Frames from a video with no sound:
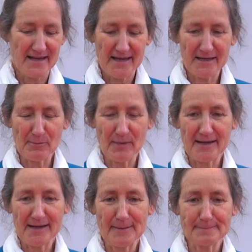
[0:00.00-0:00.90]

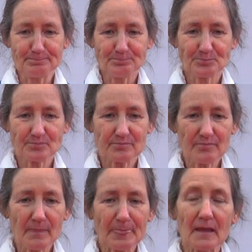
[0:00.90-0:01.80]
Anyway,
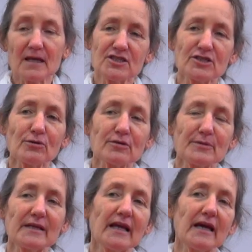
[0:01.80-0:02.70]
she talked to
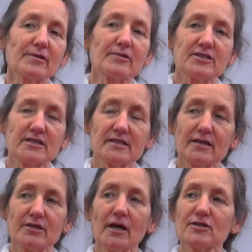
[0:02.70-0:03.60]
me later and she
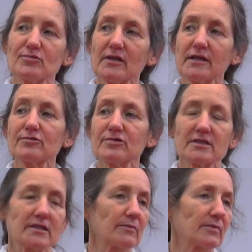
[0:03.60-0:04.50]
said, you know, it's really
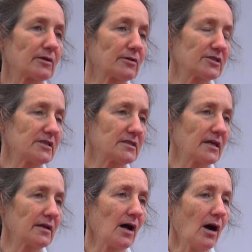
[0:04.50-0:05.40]
interesting, because she said,